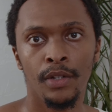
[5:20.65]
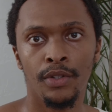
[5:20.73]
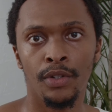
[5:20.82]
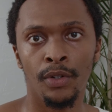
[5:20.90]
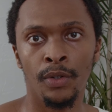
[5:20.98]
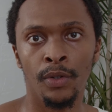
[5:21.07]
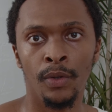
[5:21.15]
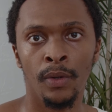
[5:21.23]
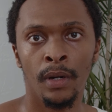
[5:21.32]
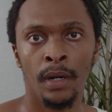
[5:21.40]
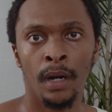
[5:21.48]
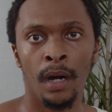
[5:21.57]

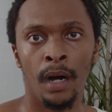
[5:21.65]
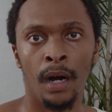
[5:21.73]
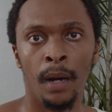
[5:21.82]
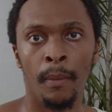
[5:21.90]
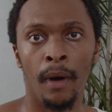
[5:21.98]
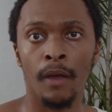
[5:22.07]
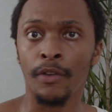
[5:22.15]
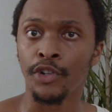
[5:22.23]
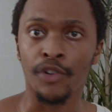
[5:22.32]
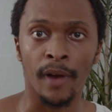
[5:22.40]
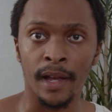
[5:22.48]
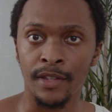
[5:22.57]
to other
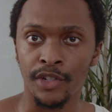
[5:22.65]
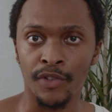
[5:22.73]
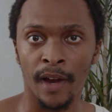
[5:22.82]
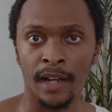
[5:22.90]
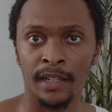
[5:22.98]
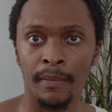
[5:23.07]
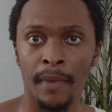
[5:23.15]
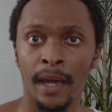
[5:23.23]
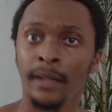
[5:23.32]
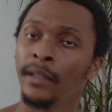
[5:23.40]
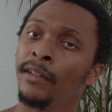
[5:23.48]
trans attracted men,